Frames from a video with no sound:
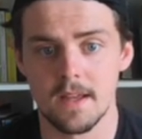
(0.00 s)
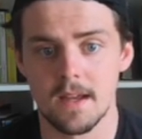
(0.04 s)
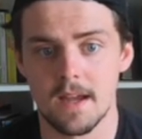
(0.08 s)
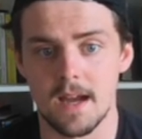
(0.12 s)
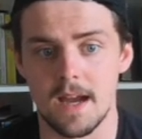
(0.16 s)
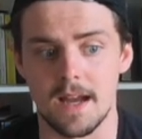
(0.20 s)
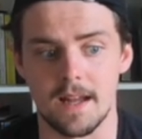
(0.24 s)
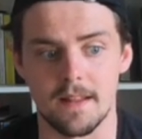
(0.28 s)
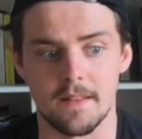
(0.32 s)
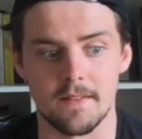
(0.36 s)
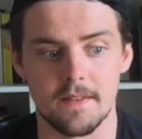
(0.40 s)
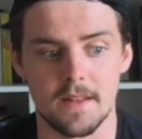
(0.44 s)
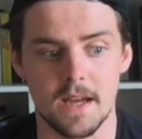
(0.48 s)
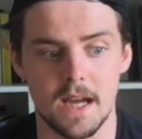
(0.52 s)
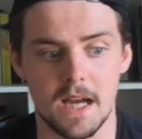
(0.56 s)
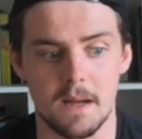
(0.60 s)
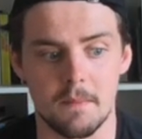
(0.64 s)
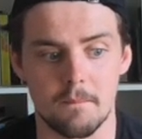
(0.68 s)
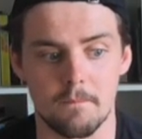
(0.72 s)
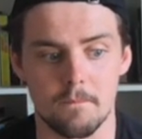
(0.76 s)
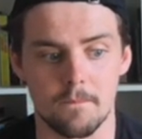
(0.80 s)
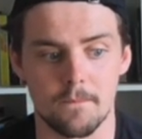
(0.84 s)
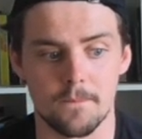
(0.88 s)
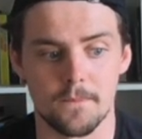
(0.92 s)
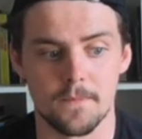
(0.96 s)

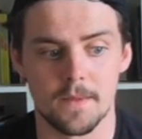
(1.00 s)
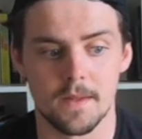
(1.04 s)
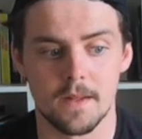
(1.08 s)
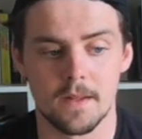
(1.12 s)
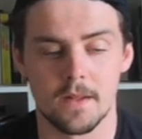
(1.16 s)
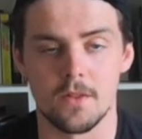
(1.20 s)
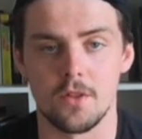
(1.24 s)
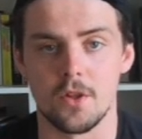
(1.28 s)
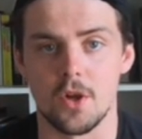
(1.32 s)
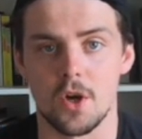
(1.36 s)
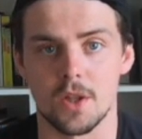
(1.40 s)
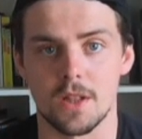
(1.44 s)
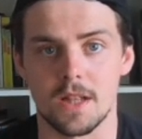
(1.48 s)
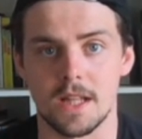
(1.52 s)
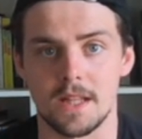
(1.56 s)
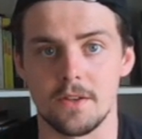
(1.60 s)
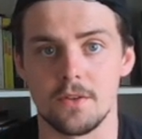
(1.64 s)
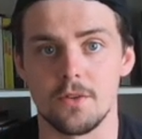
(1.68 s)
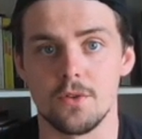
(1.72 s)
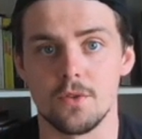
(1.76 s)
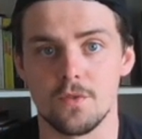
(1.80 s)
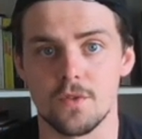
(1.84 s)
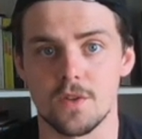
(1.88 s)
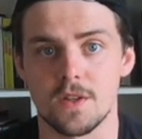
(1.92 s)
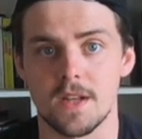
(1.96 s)
and not let it
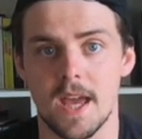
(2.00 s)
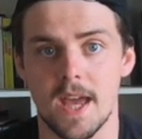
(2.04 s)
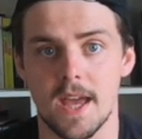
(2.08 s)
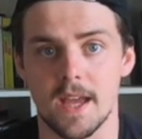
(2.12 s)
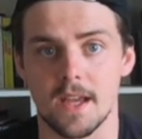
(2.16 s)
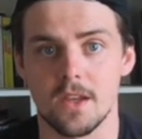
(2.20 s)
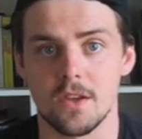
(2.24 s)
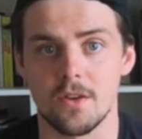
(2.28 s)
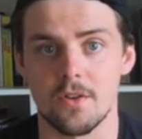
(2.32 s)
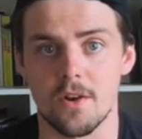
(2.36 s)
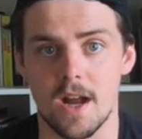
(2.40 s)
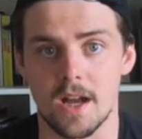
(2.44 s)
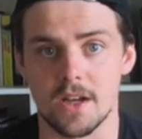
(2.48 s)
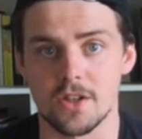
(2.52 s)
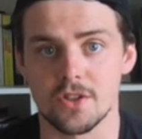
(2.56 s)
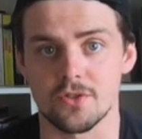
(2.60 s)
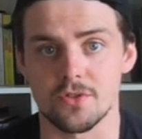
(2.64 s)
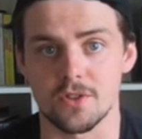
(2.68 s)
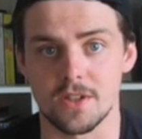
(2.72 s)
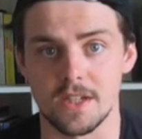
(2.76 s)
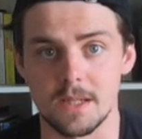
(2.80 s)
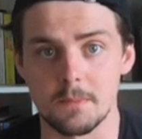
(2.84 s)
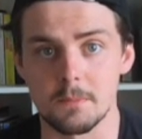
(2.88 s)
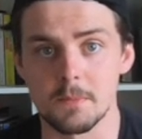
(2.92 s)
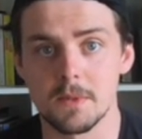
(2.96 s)
overtake your actual
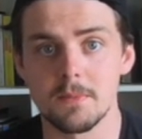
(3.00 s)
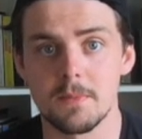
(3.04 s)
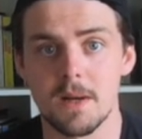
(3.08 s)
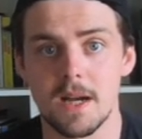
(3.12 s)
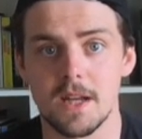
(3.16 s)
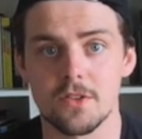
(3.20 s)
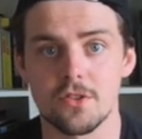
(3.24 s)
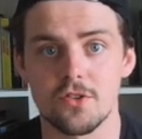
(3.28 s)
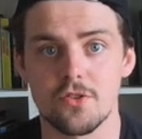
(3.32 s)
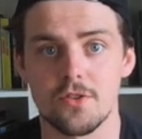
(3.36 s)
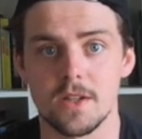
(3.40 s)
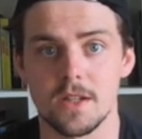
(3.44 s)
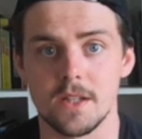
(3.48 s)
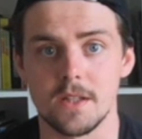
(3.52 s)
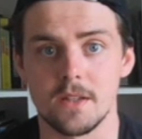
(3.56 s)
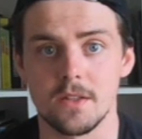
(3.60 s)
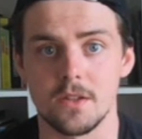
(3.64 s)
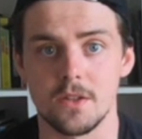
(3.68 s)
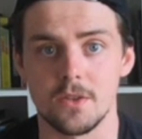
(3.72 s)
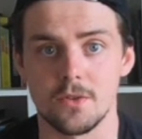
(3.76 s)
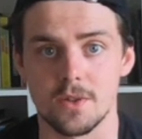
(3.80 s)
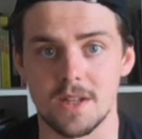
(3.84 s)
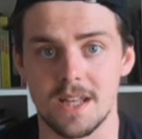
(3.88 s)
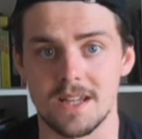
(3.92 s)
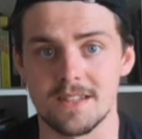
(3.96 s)
game demand training.
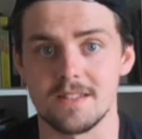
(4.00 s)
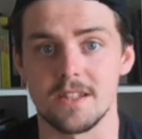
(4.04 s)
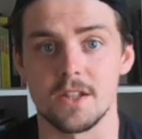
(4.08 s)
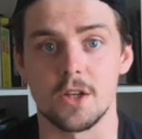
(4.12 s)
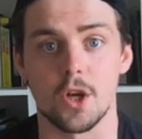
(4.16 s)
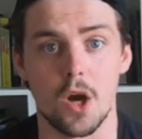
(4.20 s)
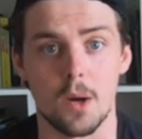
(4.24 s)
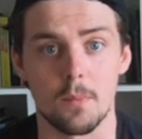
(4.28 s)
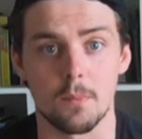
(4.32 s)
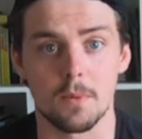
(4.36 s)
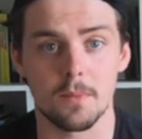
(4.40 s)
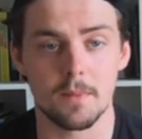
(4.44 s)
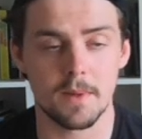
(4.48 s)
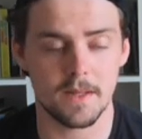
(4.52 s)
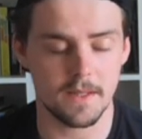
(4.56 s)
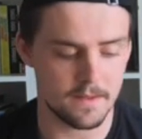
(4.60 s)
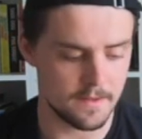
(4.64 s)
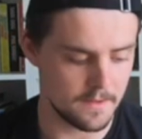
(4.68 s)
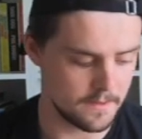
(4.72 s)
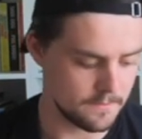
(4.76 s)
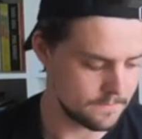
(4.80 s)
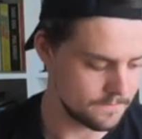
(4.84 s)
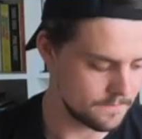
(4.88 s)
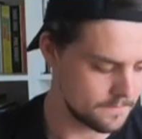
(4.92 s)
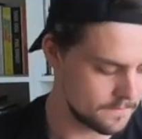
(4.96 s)
You know, it has to complement
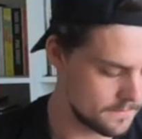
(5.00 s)
it.